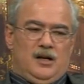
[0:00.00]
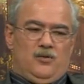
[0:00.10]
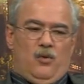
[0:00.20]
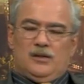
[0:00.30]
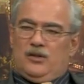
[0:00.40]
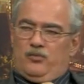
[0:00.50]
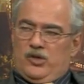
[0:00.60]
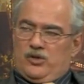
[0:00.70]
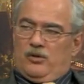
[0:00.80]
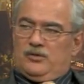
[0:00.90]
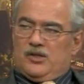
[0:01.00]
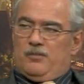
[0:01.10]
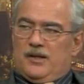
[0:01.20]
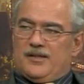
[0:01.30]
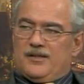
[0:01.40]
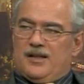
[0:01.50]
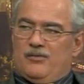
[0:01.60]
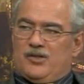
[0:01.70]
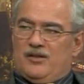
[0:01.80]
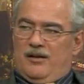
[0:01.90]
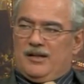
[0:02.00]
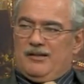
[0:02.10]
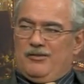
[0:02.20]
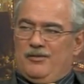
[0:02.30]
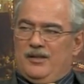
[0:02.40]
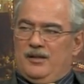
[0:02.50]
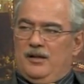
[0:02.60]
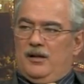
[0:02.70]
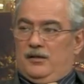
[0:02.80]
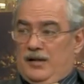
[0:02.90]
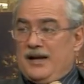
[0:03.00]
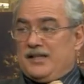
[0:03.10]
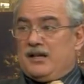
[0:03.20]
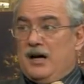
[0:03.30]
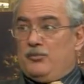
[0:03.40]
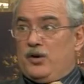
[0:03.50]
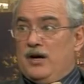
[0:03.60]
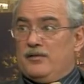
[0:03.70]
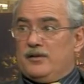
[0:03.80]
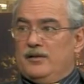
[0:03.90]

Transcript: And why did we stone this bus? I was talking to the taxi cab driver.